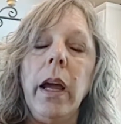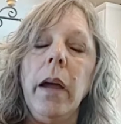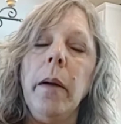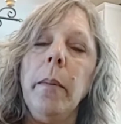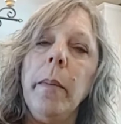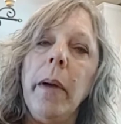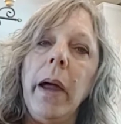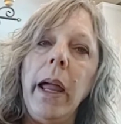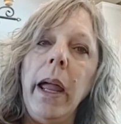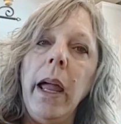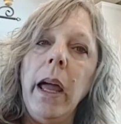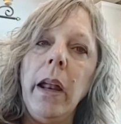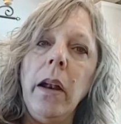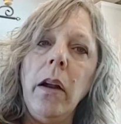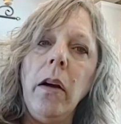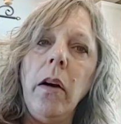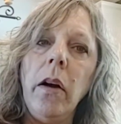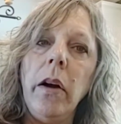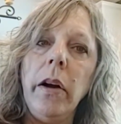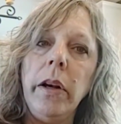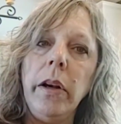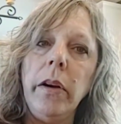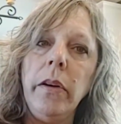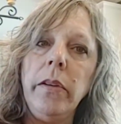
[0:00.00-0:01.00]
I had a
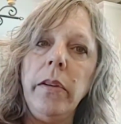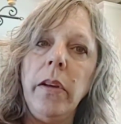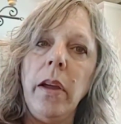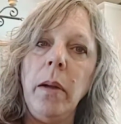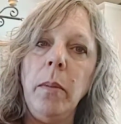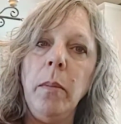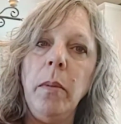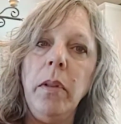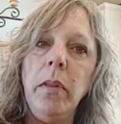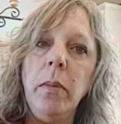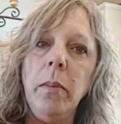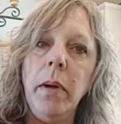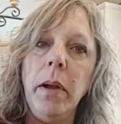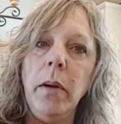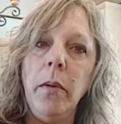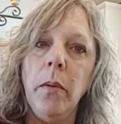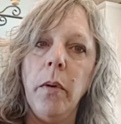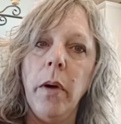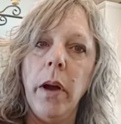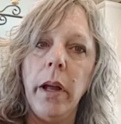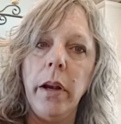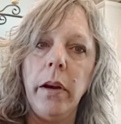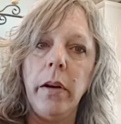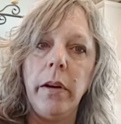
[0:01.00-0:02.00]
harder time with my
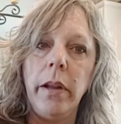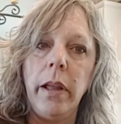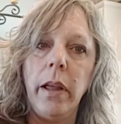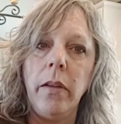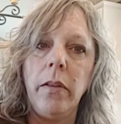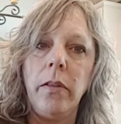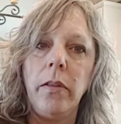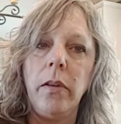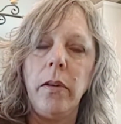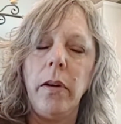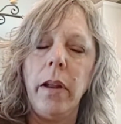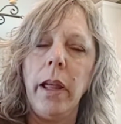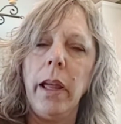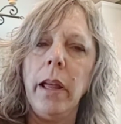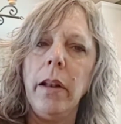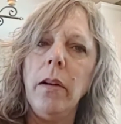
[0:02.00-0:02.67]
water yesterday.